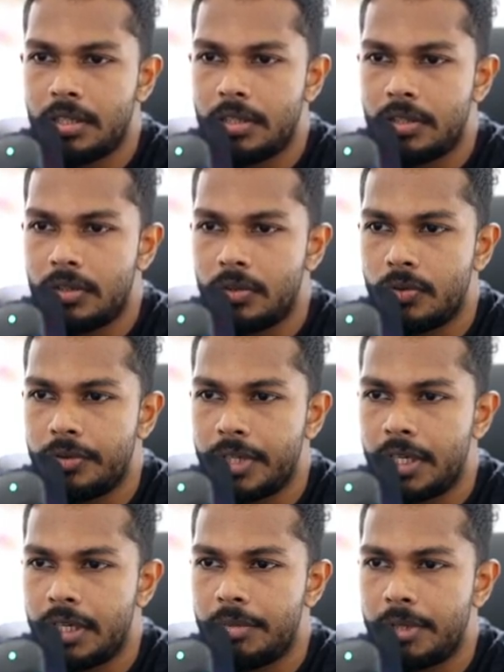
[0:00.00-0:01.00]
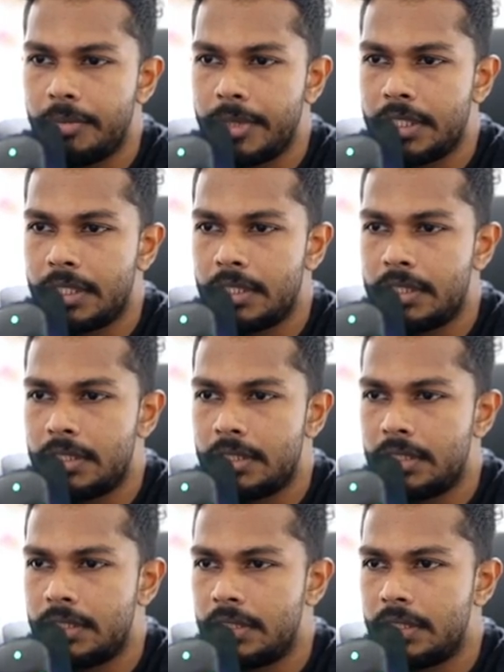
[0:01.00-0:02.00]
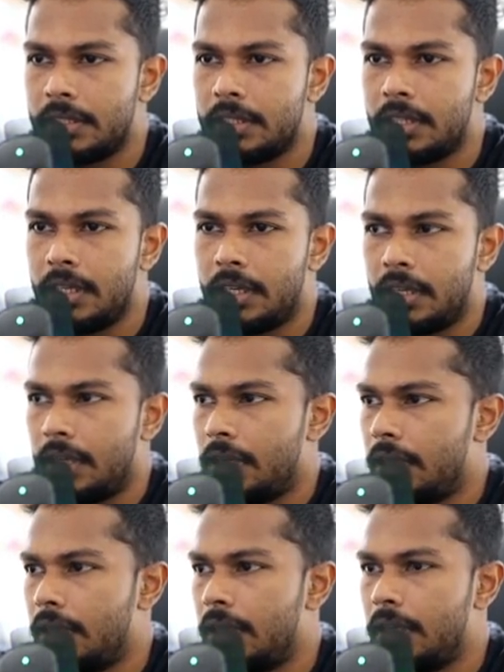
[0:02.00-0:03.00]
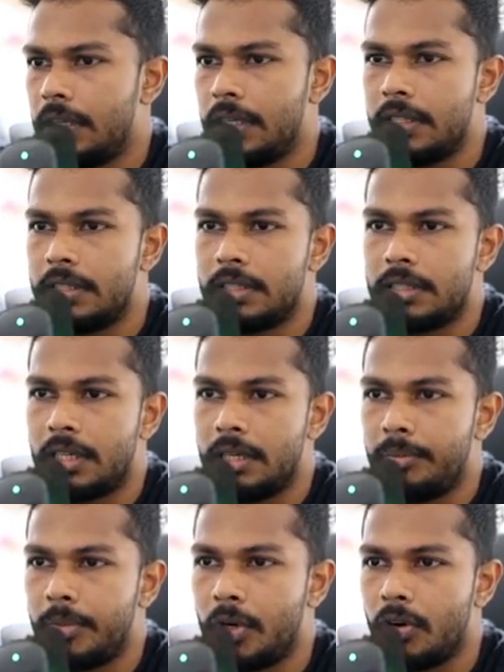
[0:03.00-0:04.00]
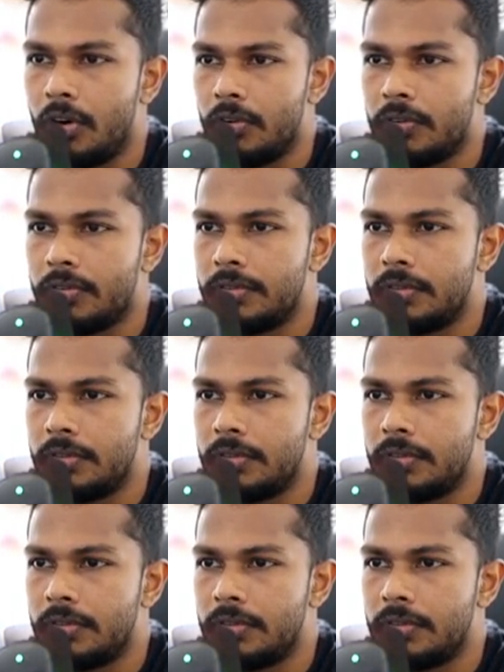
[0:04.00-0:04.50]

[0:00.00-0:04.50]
overrideable methods, and it's a type of,